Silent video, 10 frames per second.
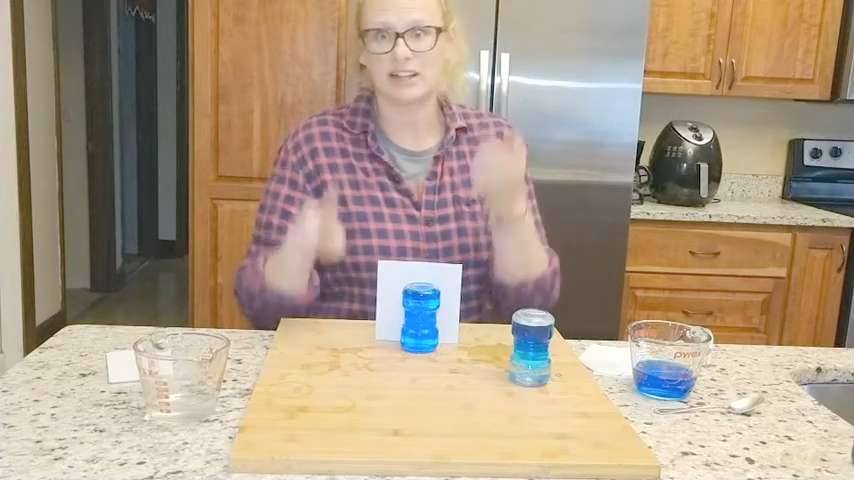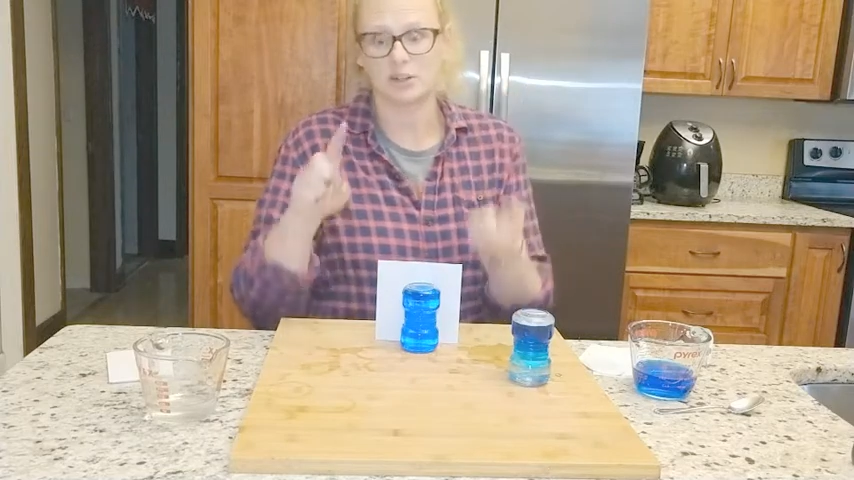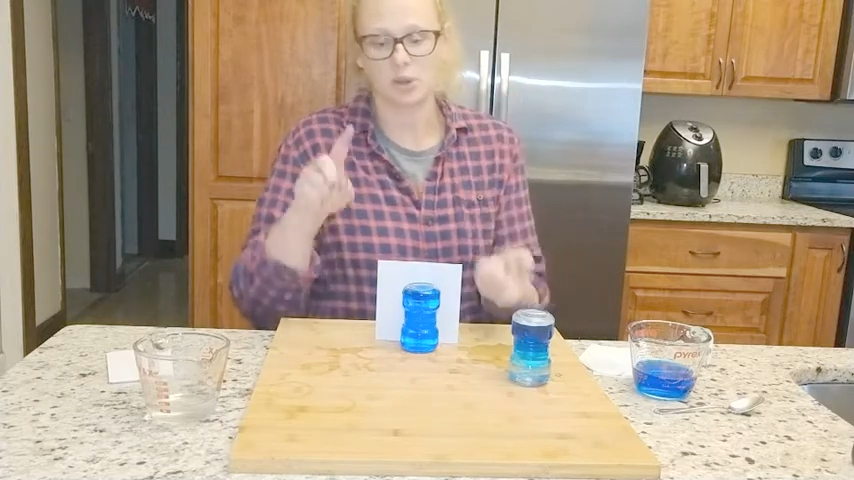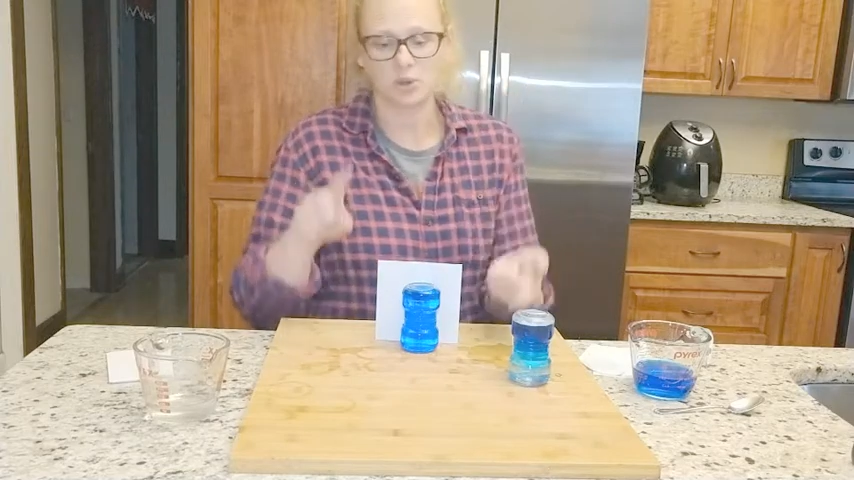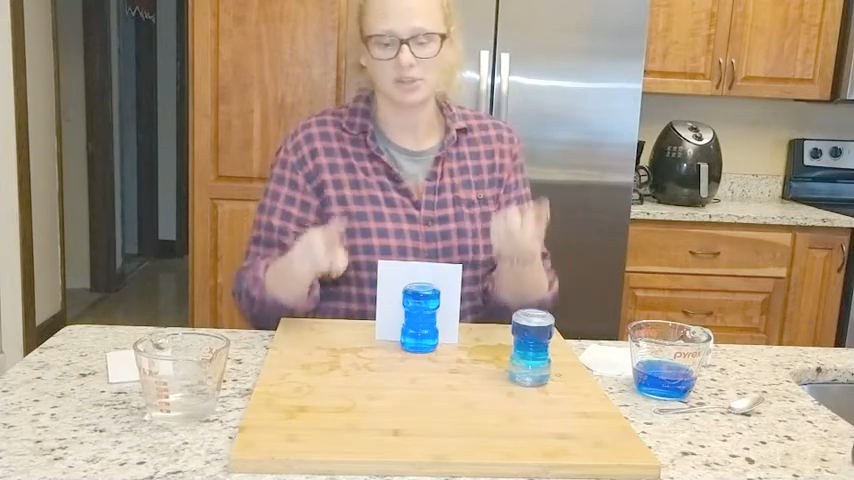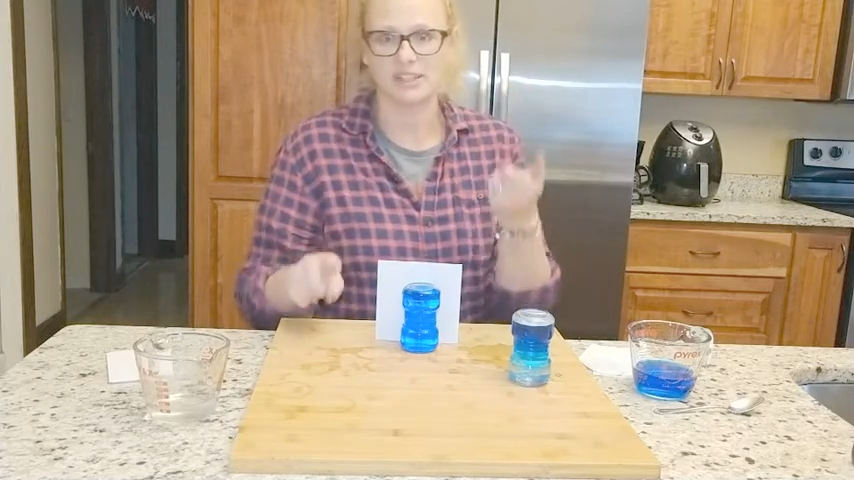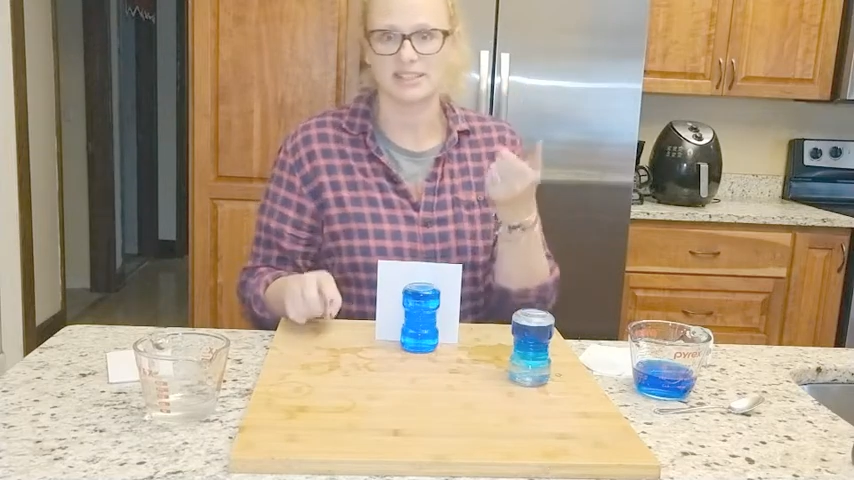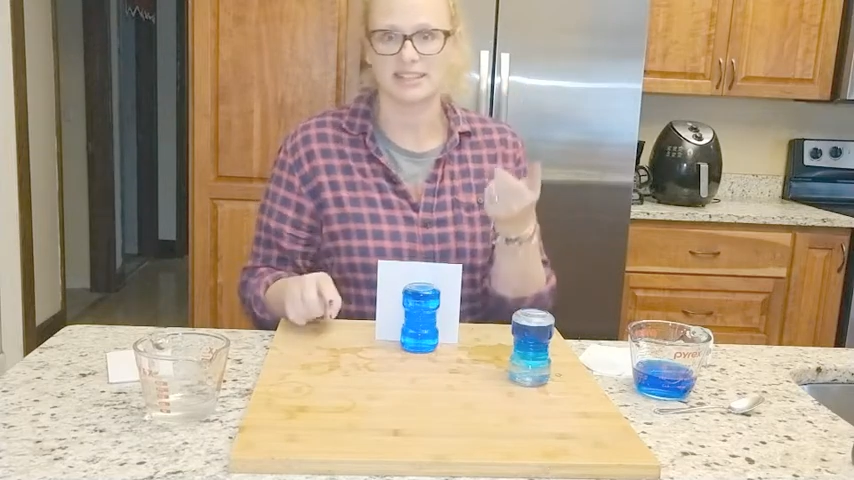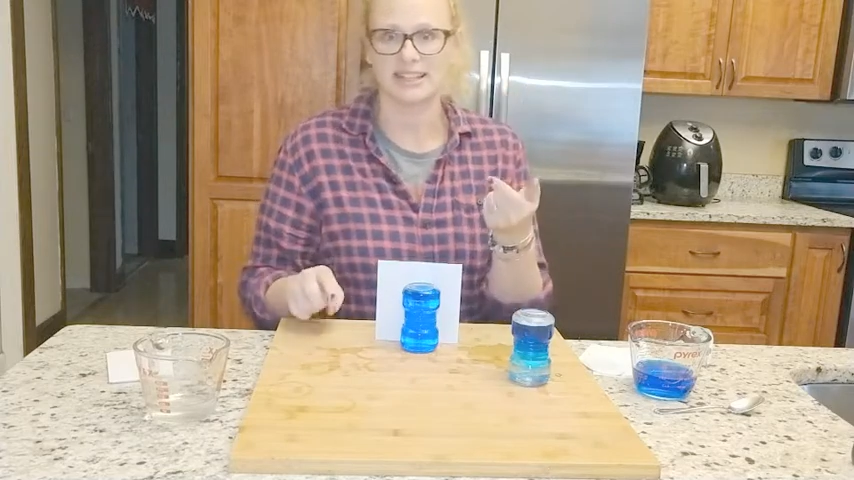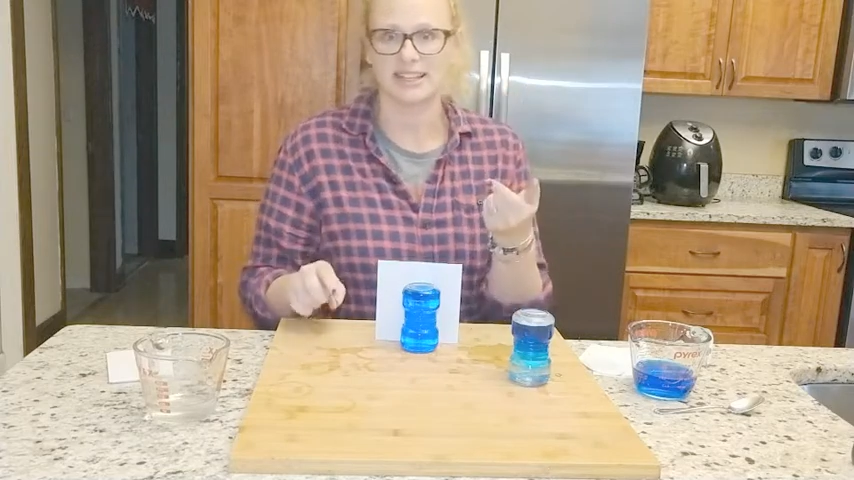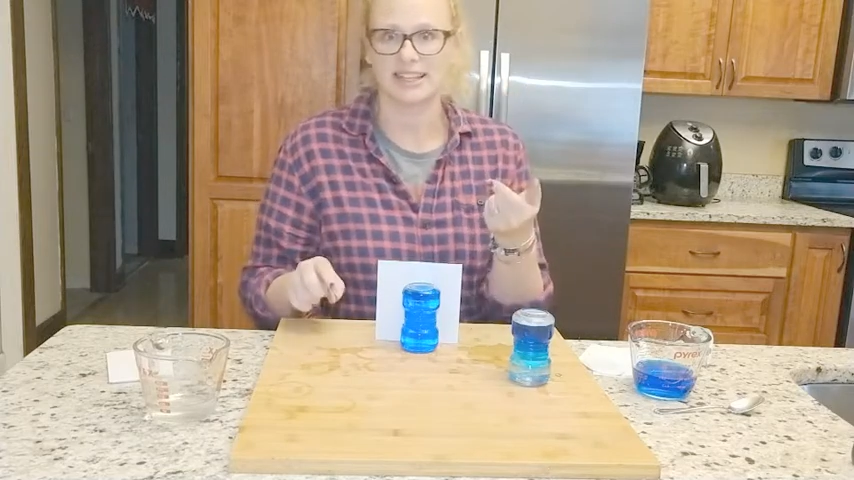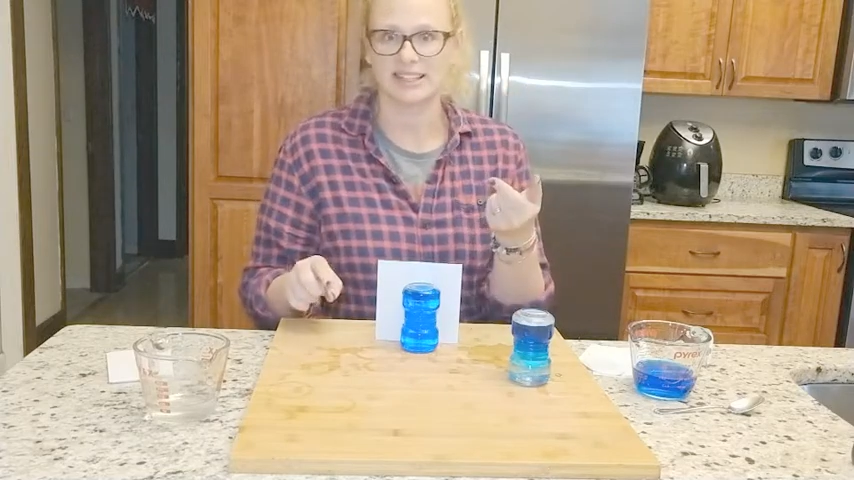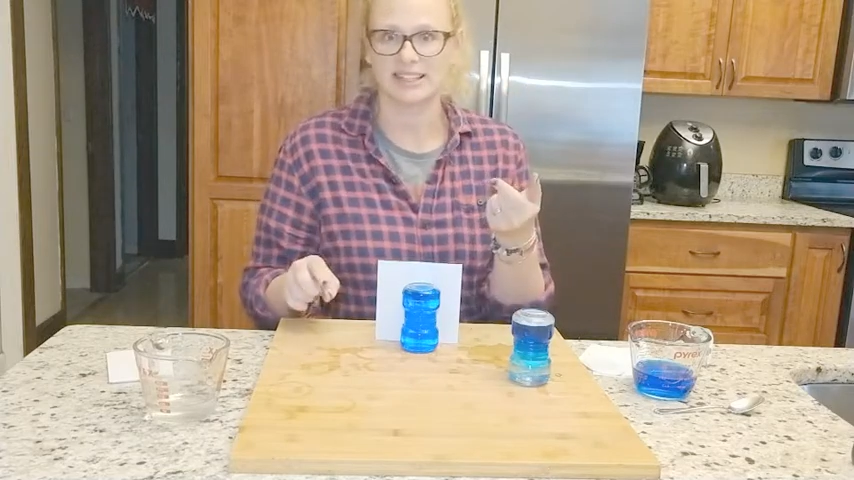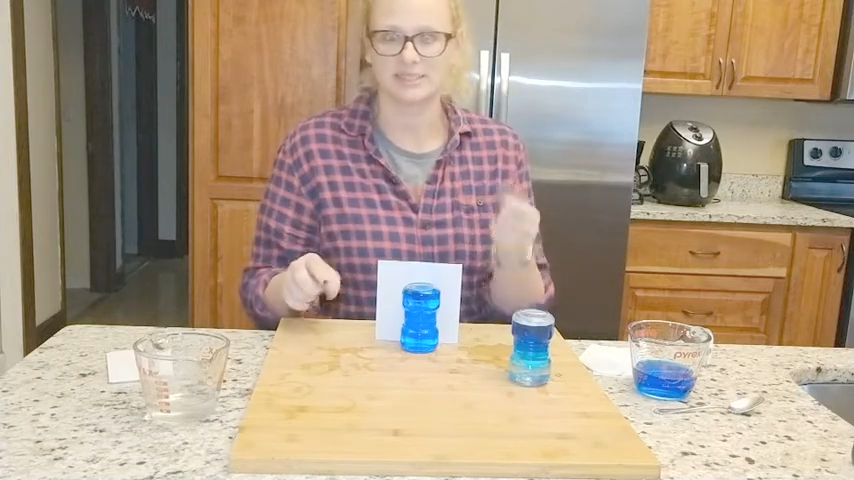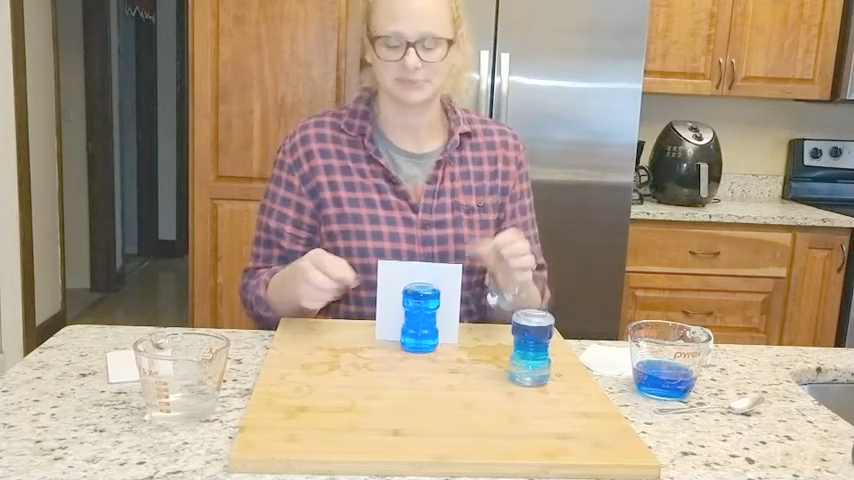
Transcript: and cold sinking.